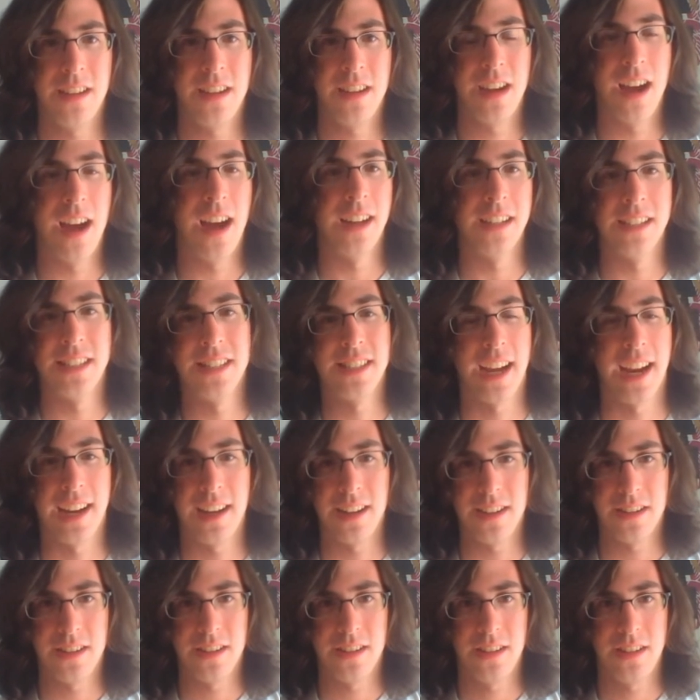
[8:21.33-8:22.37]
on sight,
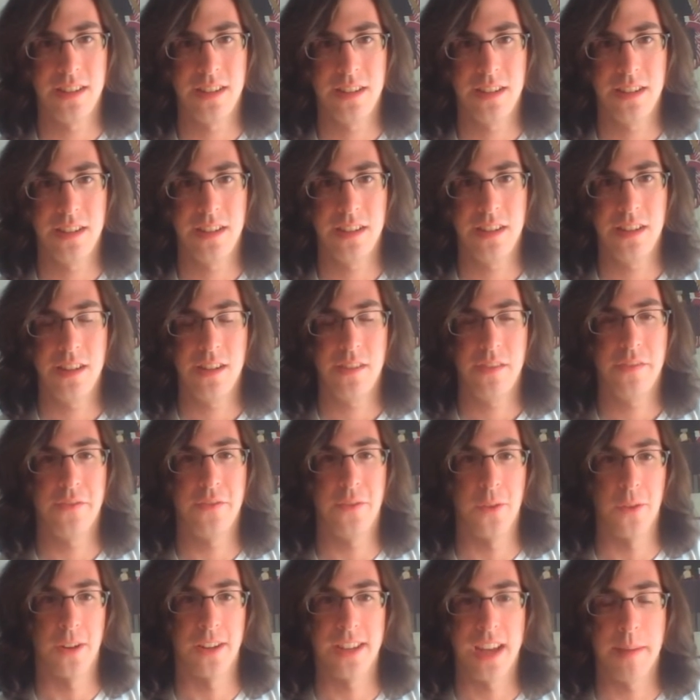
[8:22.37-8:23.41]

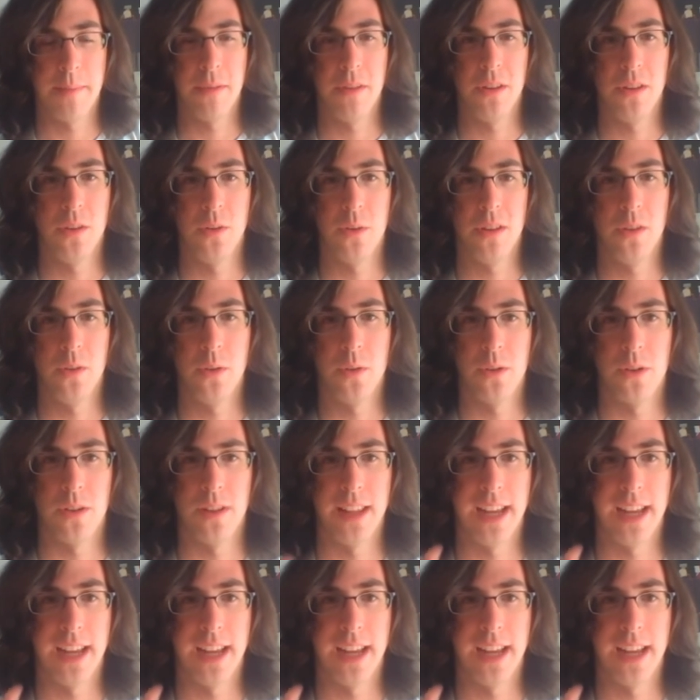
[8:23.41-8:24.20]
for example, or